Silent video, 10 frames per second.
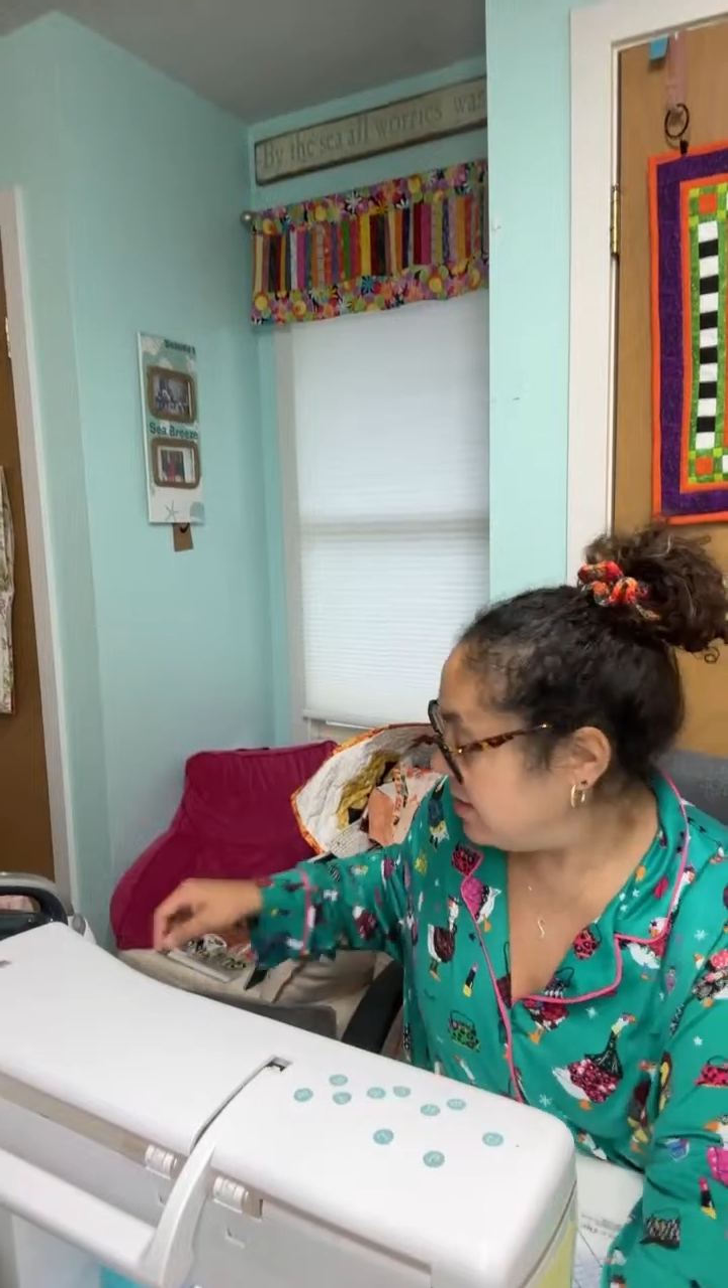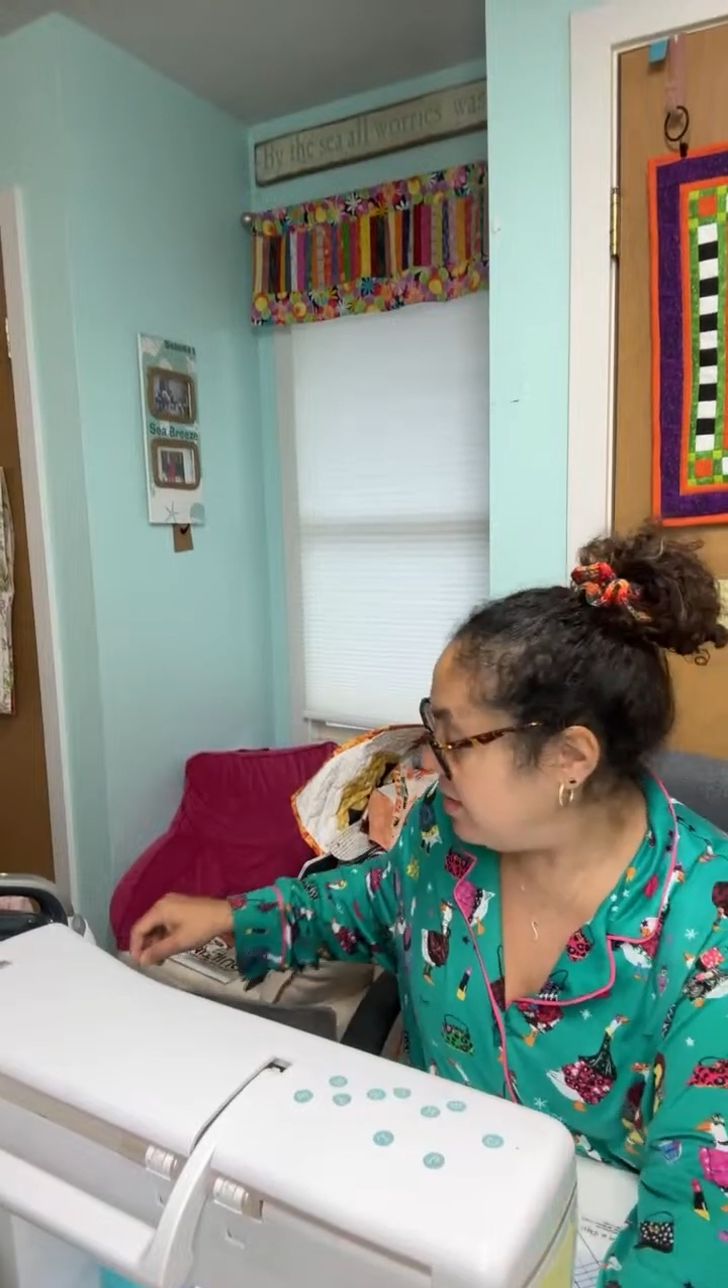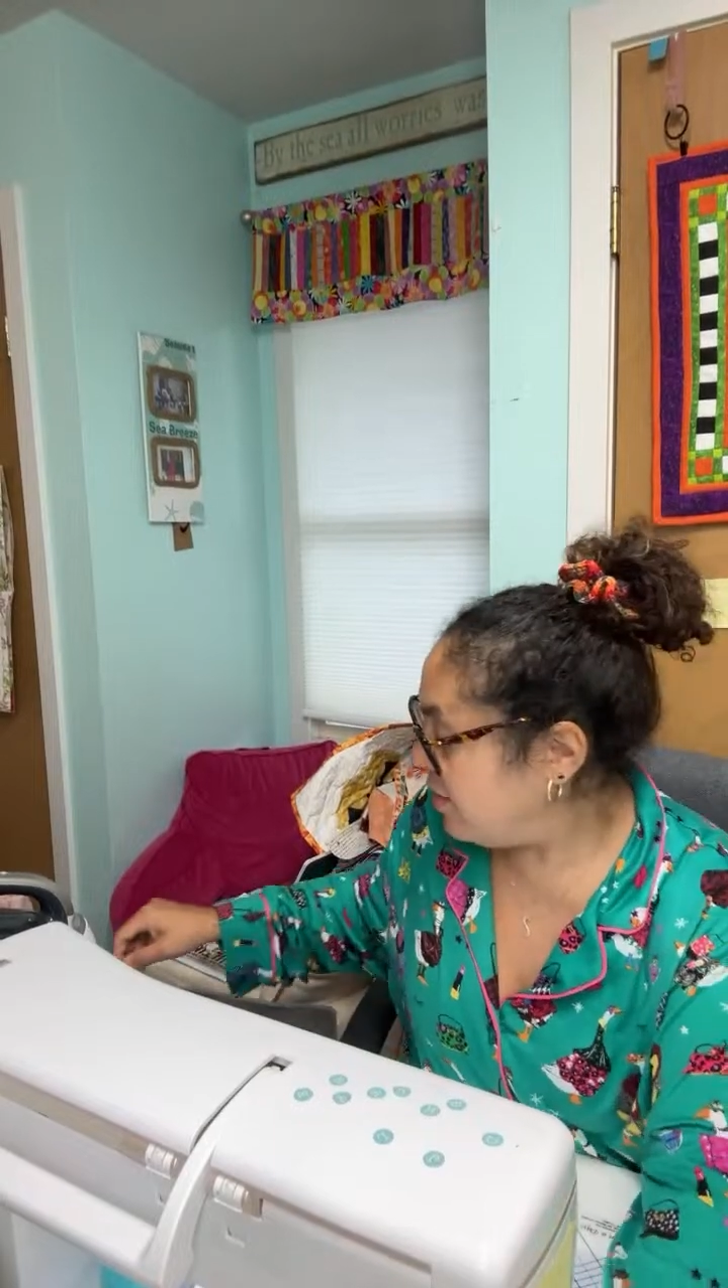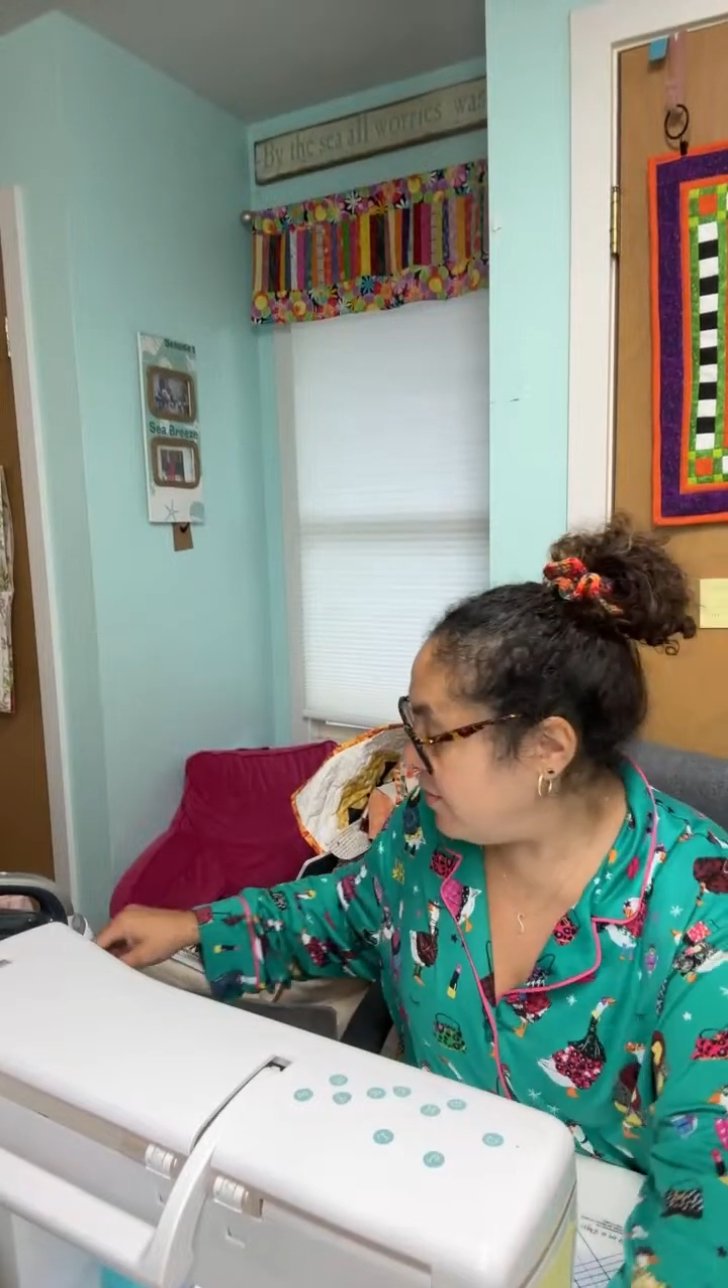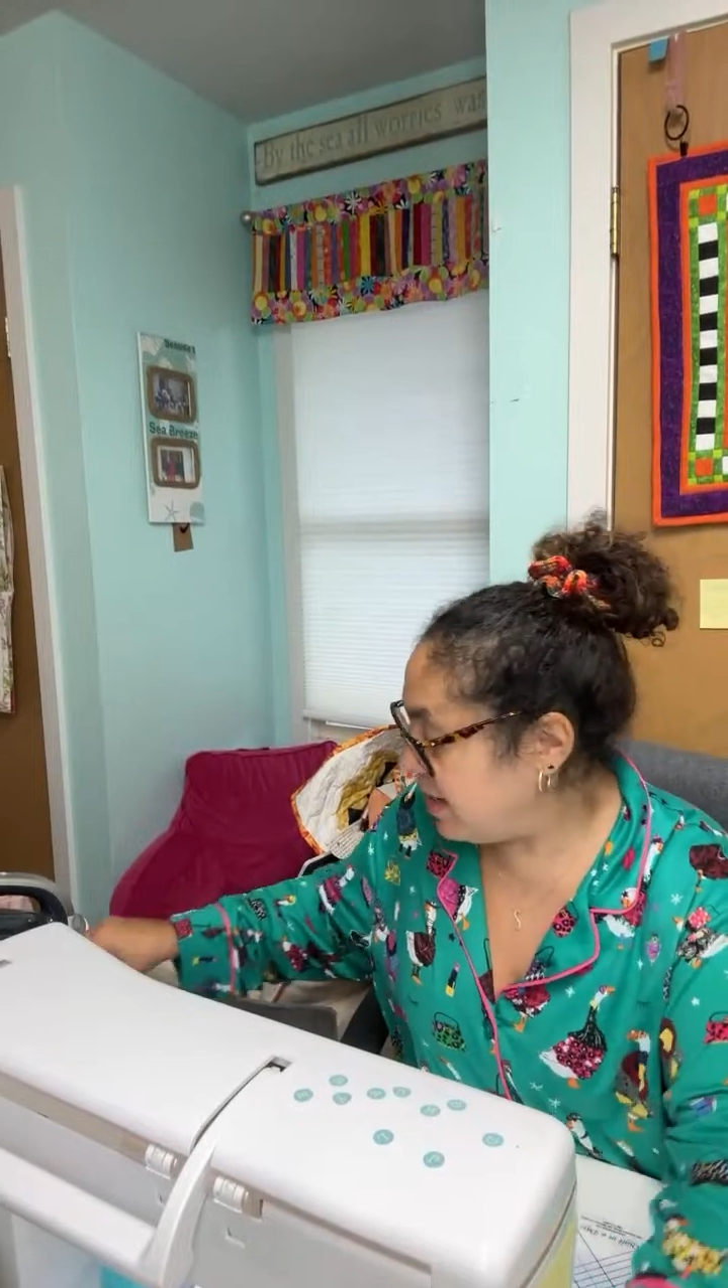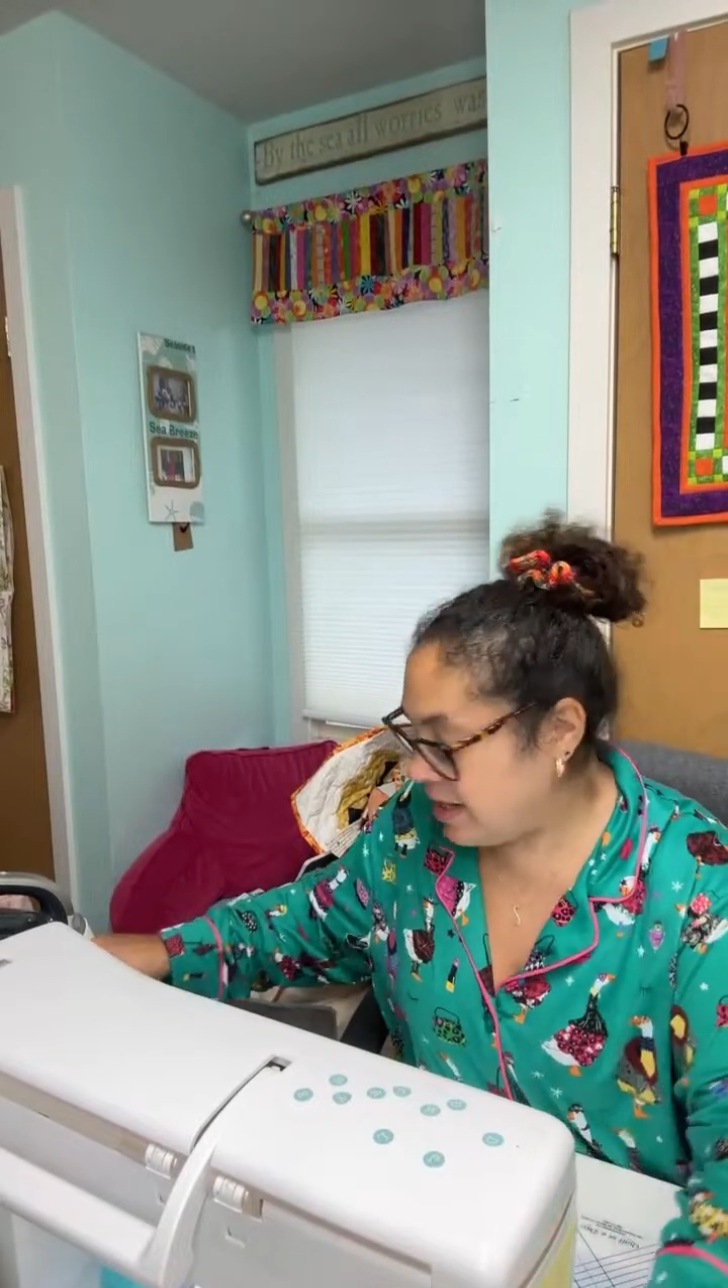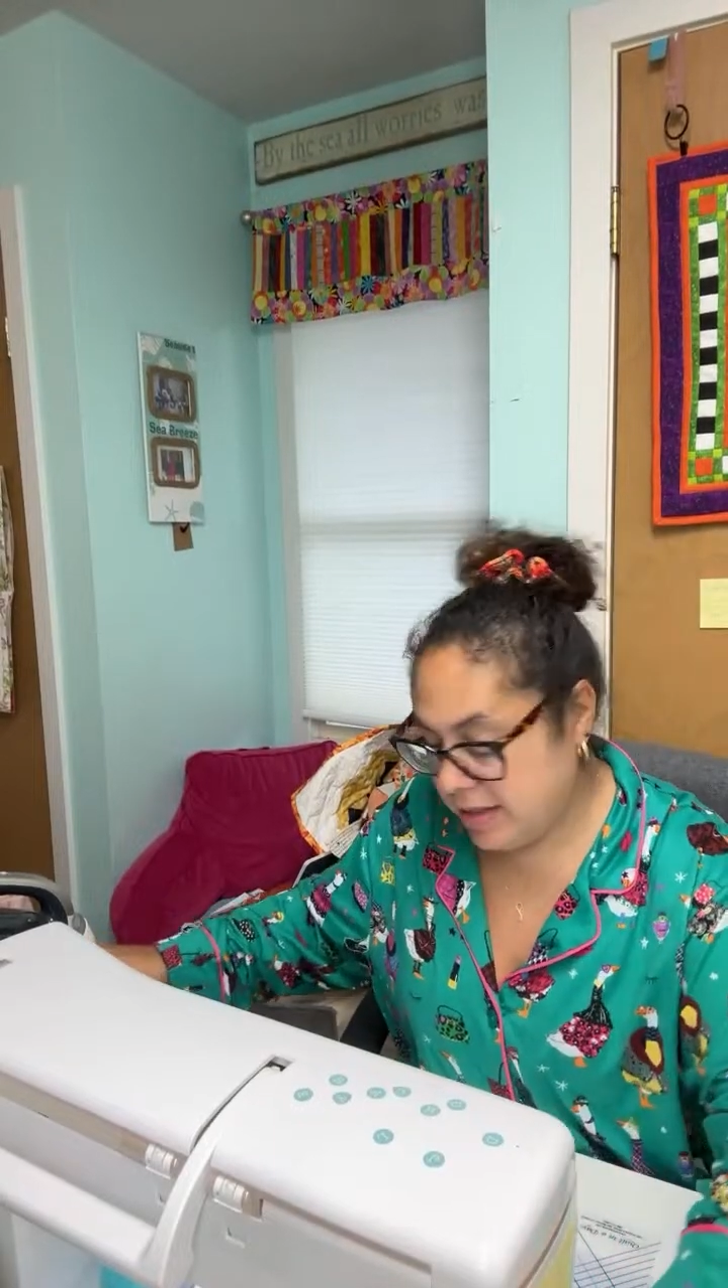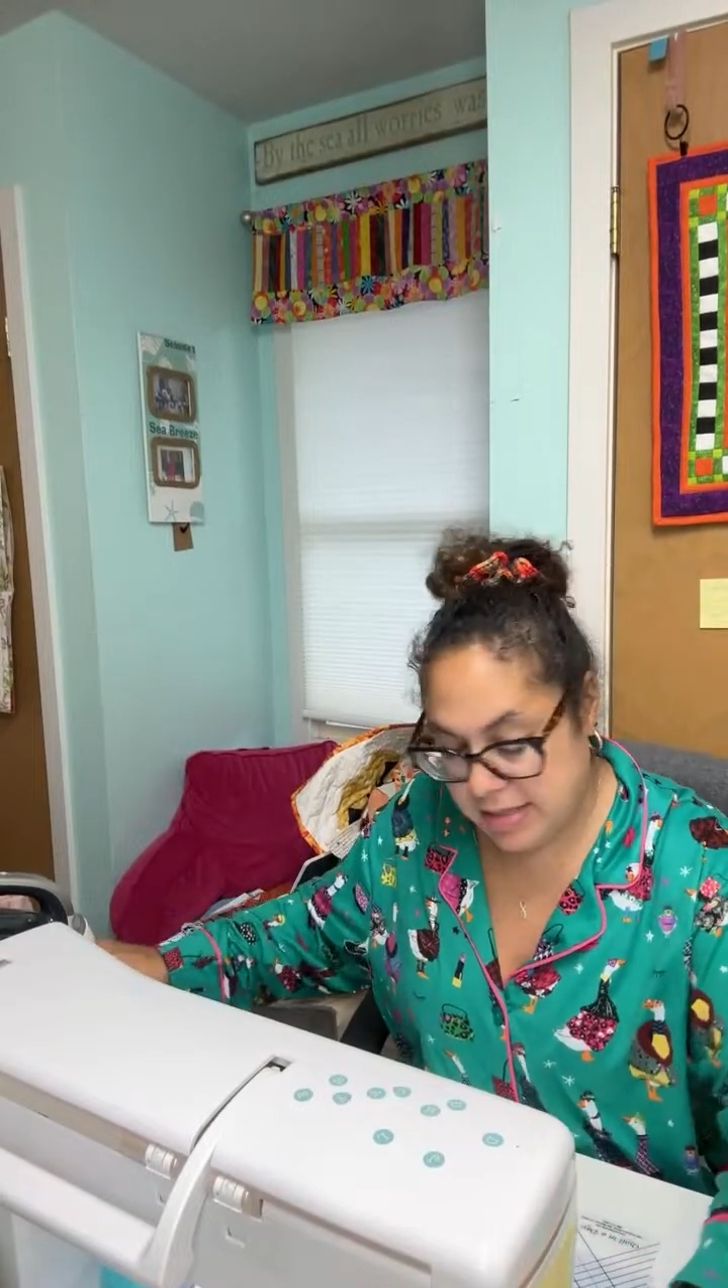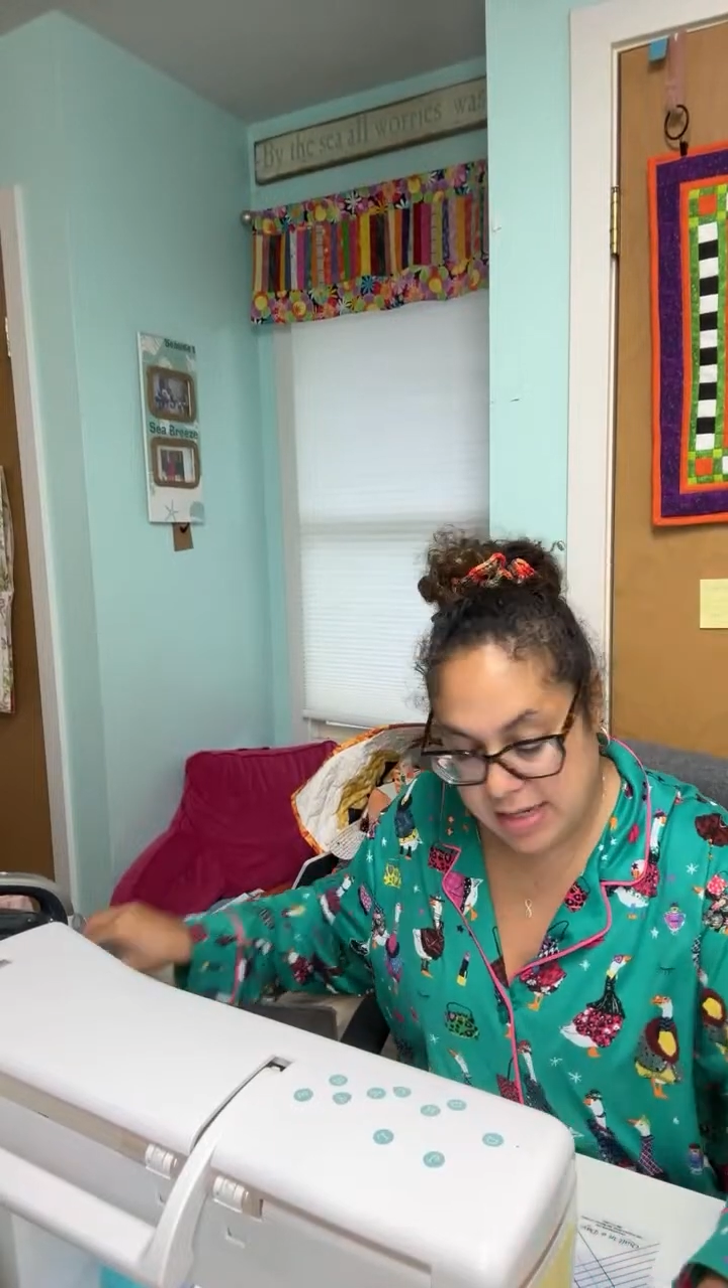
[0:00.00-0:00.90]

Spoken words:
going on the